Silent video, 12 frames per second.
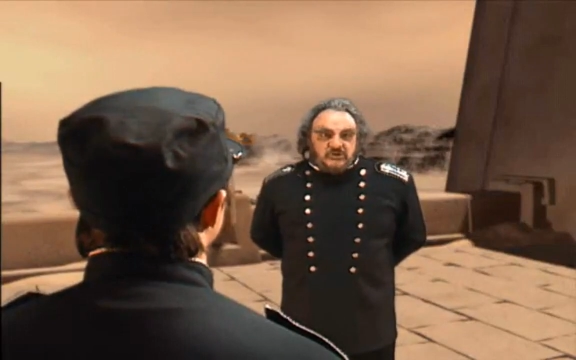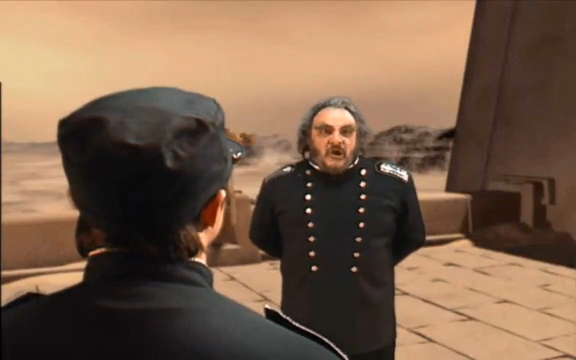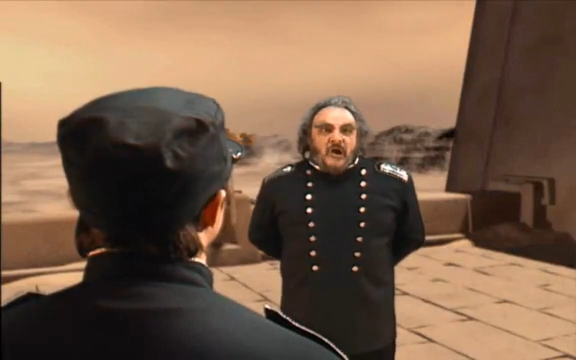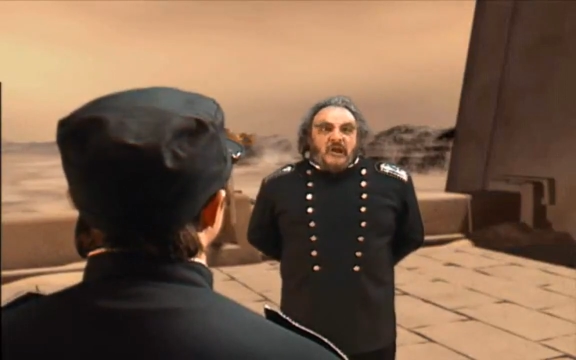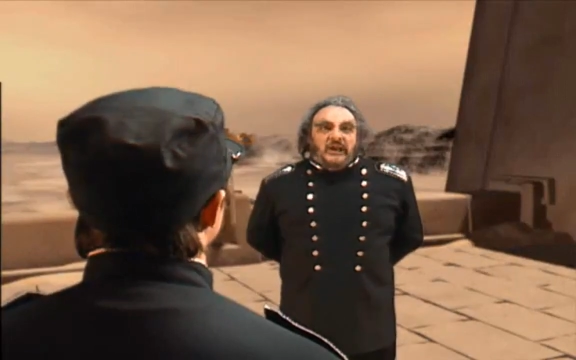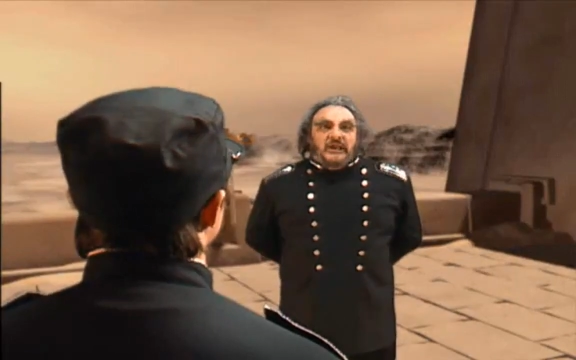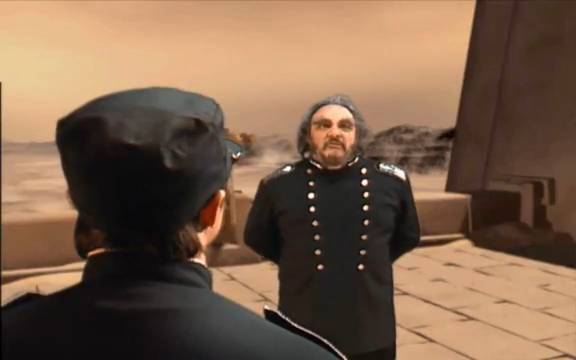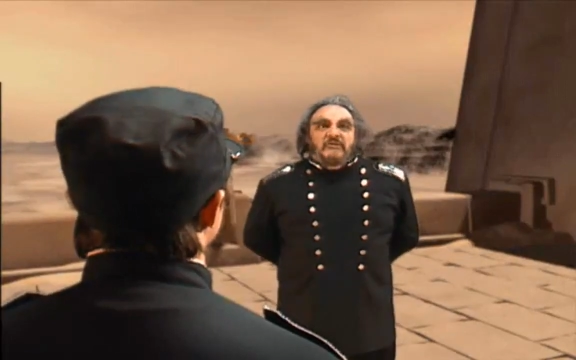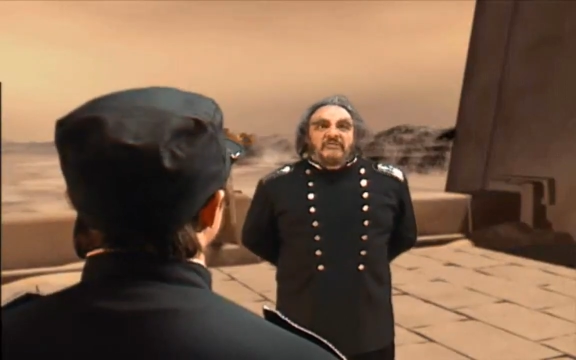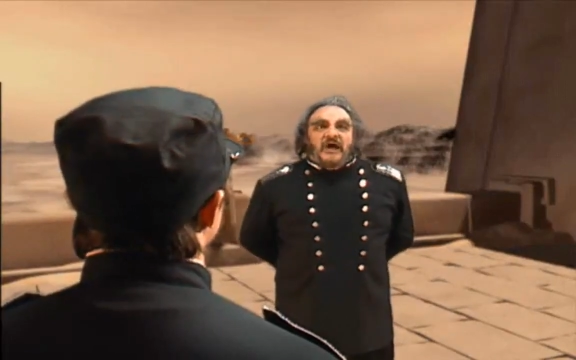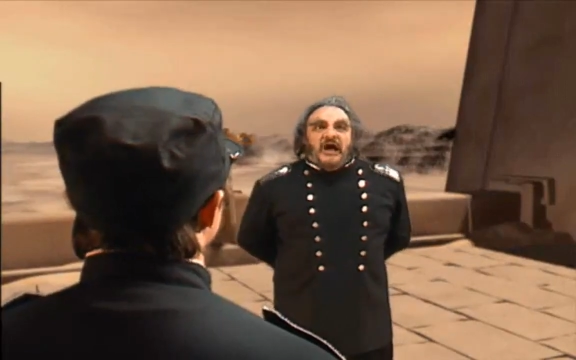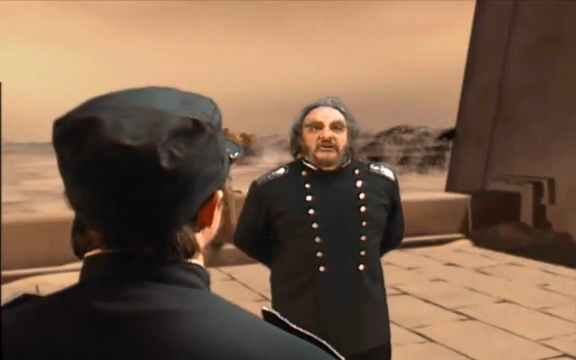
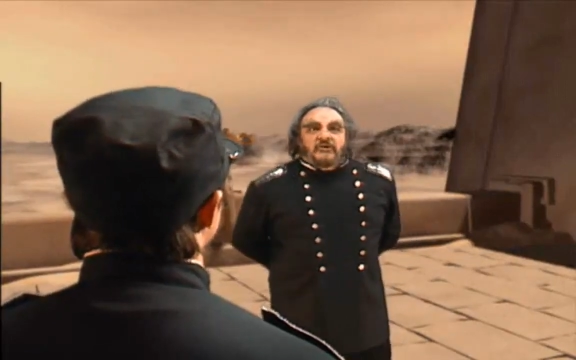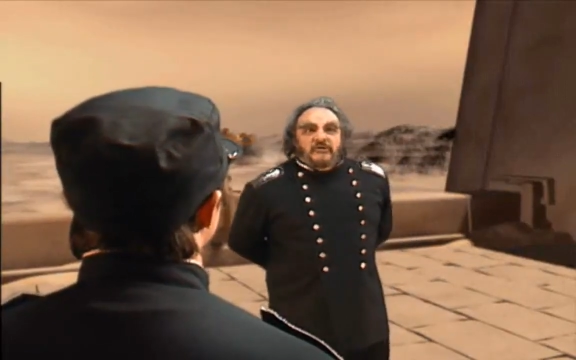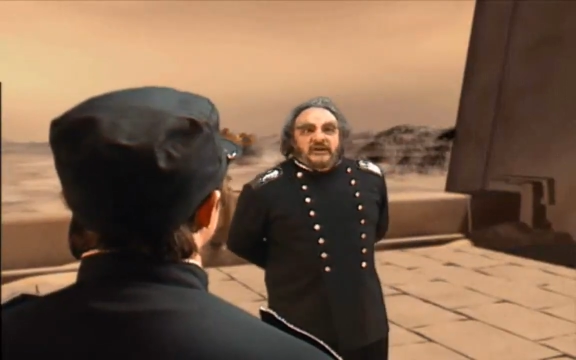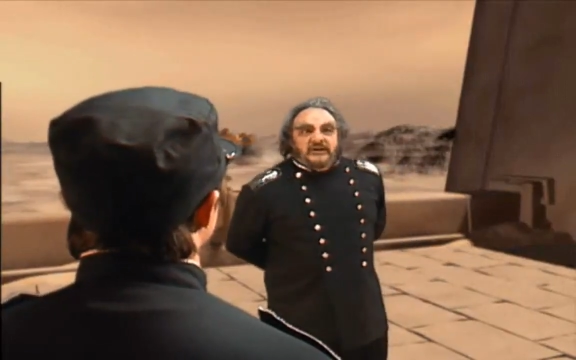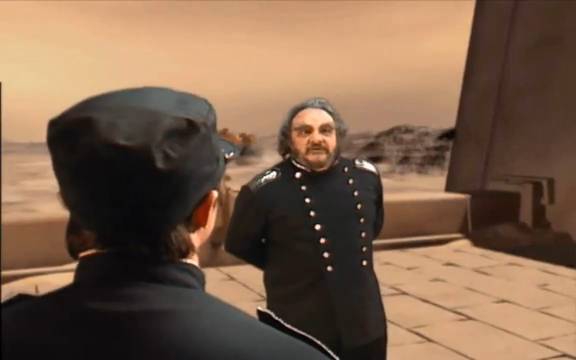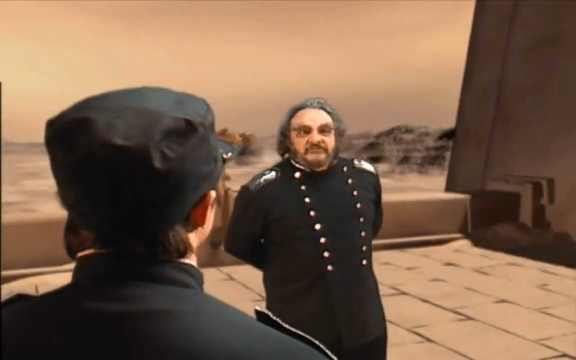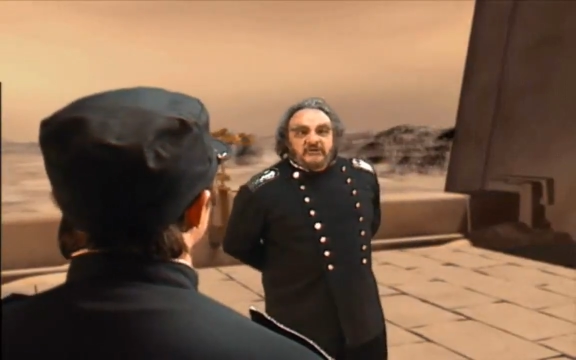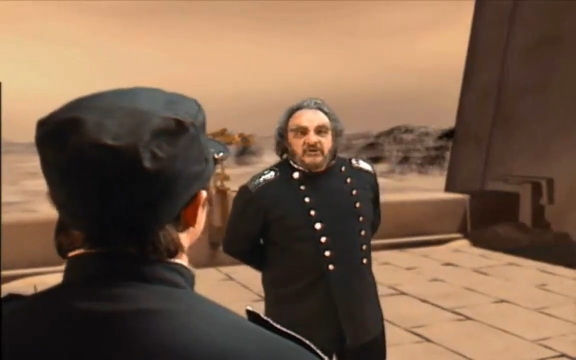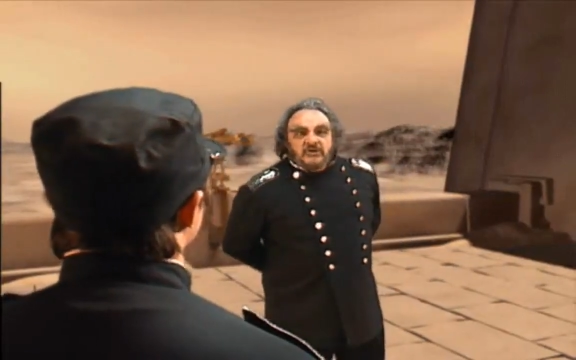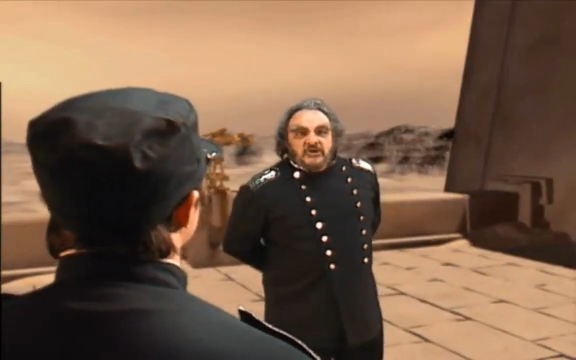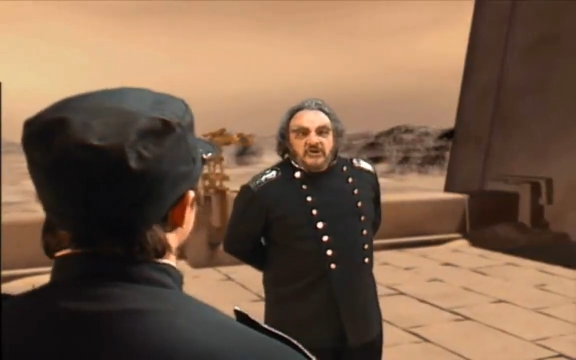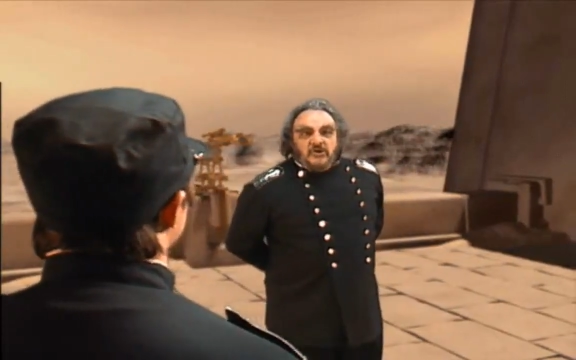Crawling with Harkonnen
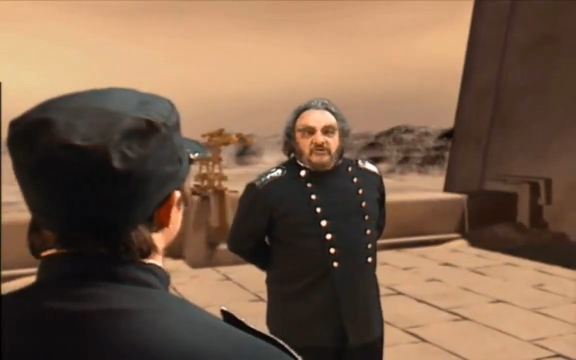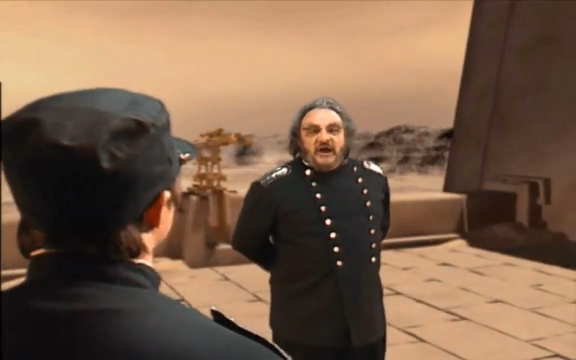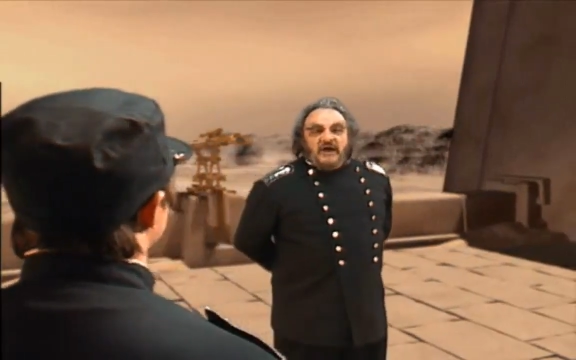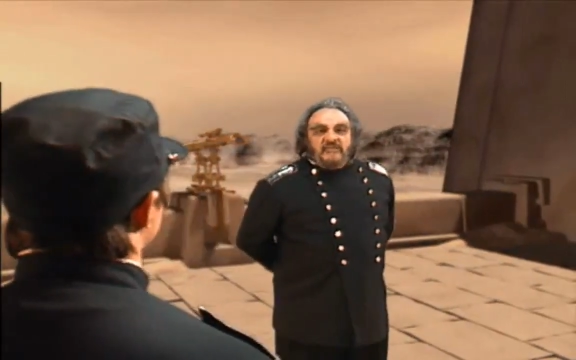would